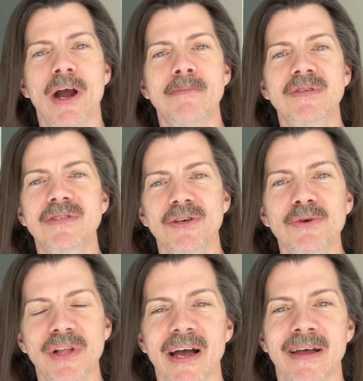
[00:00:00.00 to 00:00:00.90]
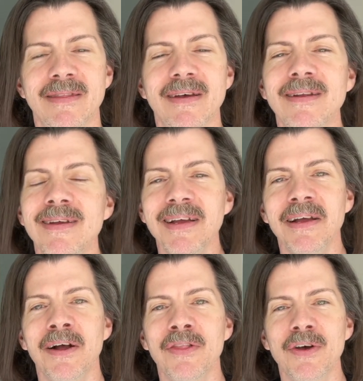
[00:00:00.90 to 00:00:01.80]
I'm so glad that
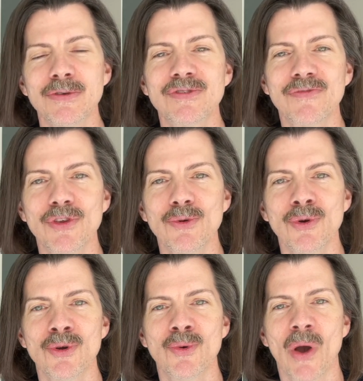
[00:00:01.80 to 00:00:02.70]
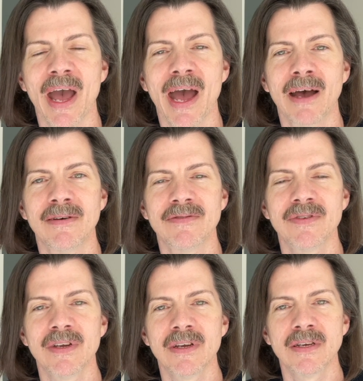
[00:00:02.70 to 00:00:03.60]
those of you who have
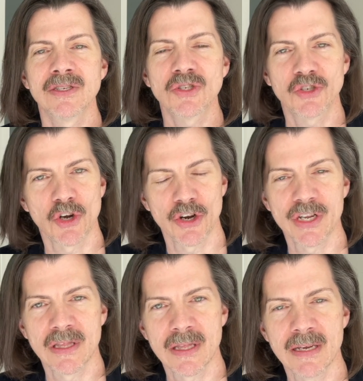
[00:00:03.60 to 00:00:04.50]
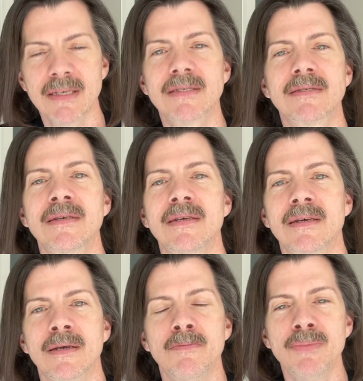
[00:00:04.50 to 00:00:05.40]
started this
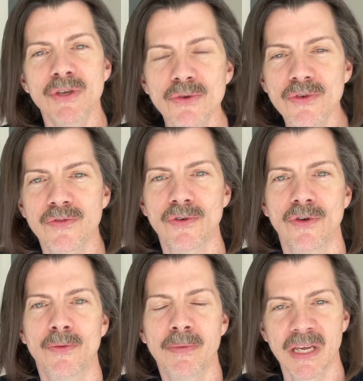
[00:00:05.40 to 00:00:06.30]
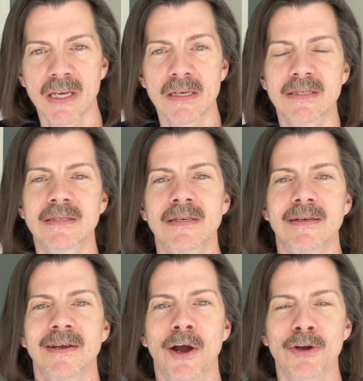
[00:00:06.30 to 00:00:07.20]
beautiful piece
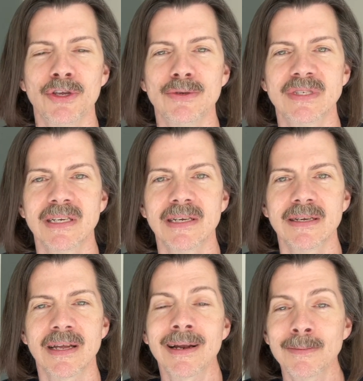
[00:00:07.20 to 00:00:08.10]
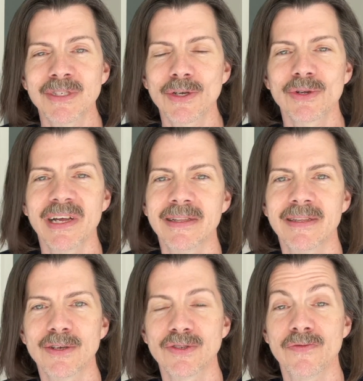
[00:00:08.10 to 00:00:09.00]
are using it. And I'm so glad that
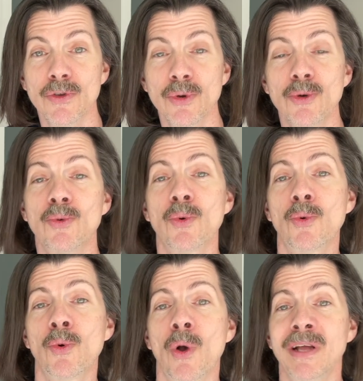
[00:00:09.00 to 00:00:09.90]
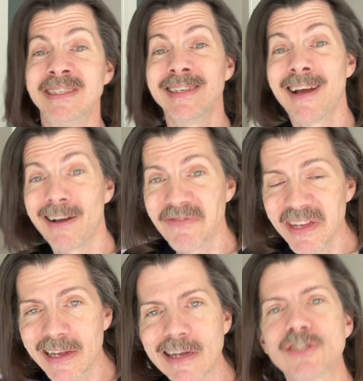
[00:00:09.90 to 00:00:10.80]
those of you who did not
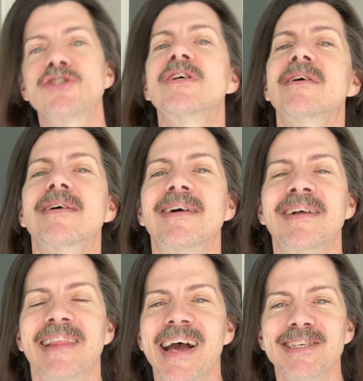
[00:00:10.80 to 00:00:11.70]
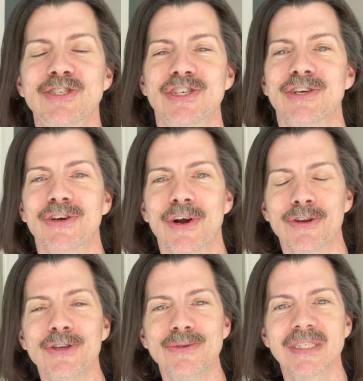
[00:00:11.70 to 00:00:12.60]
finish last year are
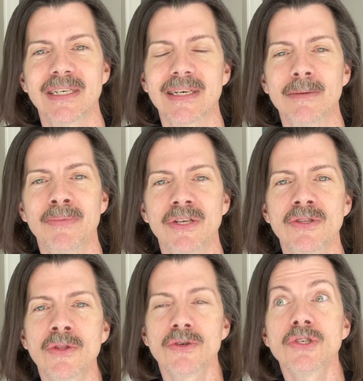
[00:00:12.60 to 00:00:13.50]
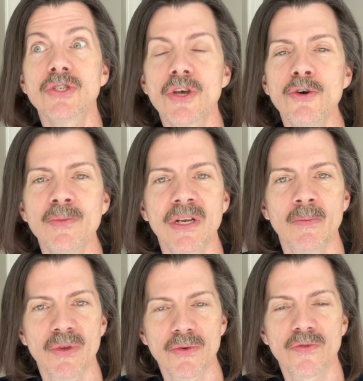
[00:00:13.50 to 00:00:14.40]
using it. But there's so many
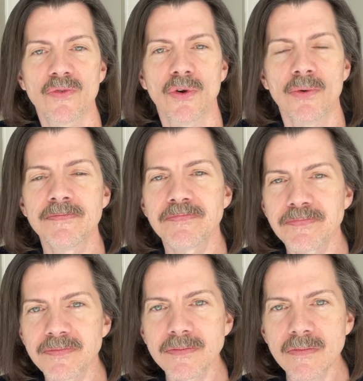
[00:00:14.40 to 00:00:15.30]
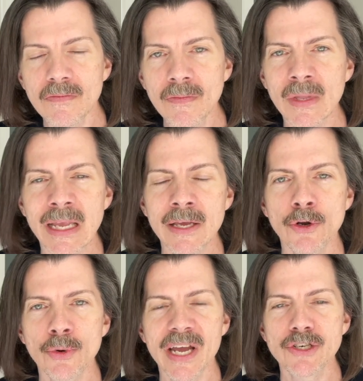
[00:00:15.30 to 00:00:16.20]
beautiful
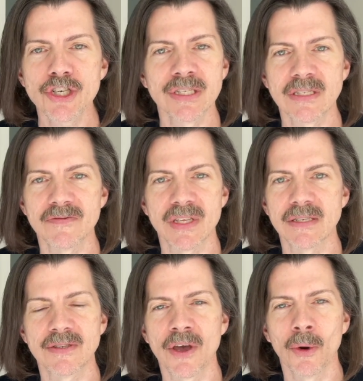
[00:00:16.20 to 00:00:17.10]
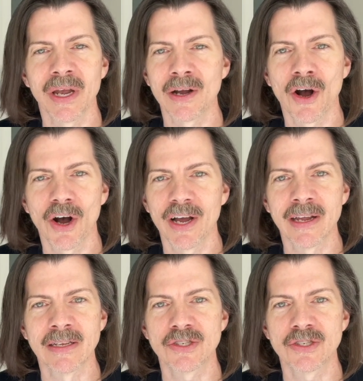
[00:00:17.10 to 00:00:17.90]
iterations of this going on.